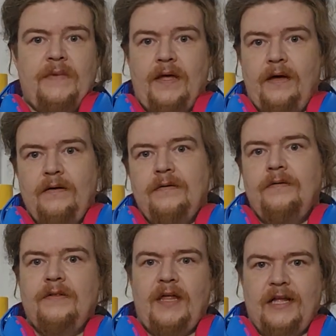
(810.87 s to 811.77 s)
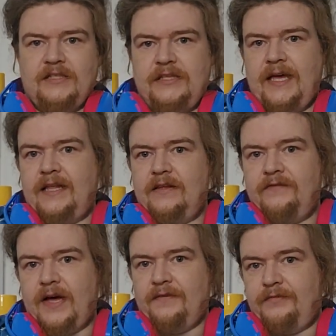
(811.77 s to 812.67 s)
Yeah, that's the end of
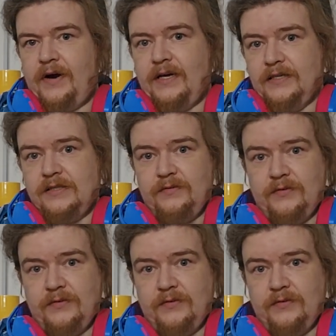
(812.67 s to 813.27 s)
that phrase.